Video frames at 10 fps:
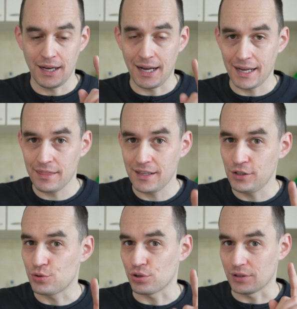I
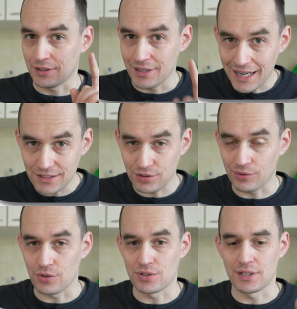think you should not do
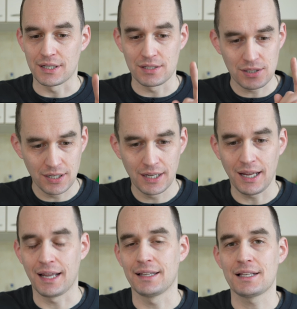those things,
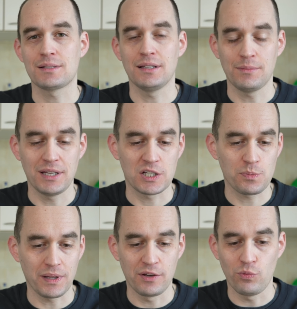and let me
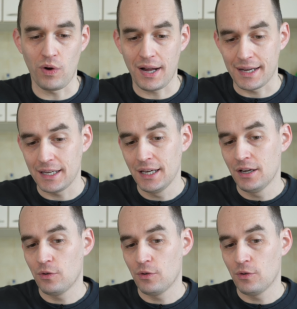explain why.